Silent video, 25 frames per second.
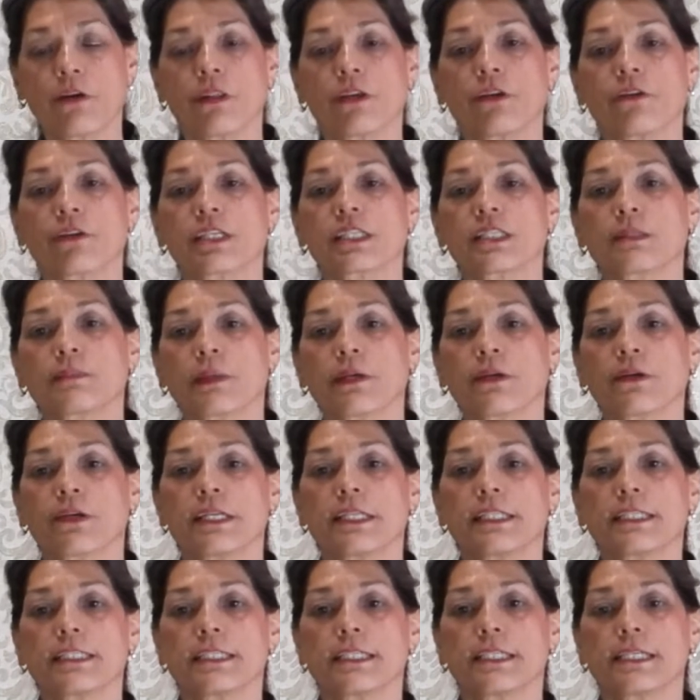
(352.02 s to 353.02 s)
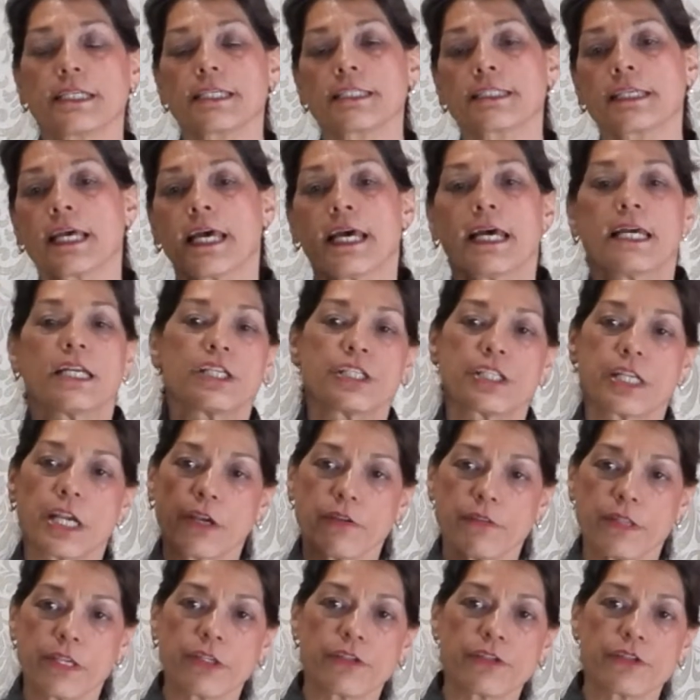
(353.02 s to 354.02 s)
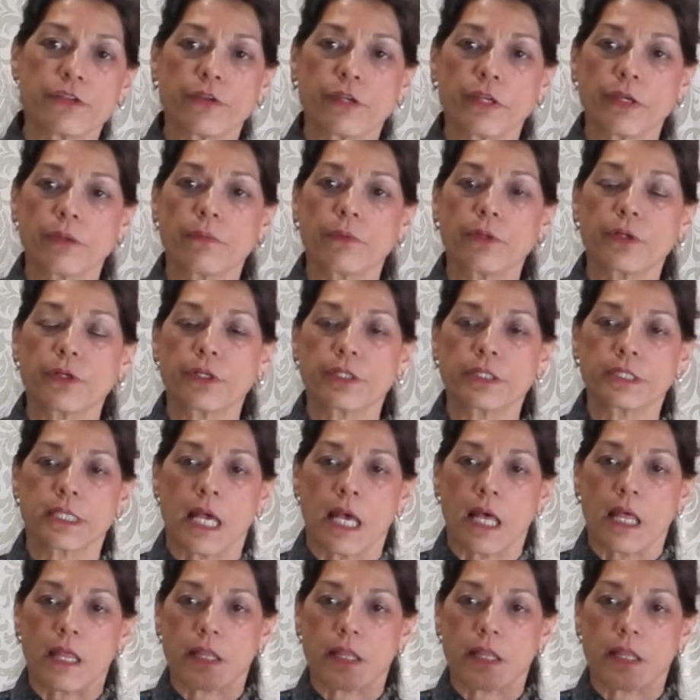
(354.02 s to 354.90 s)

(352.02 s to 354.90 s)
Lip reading: their experiences, share their trigger words,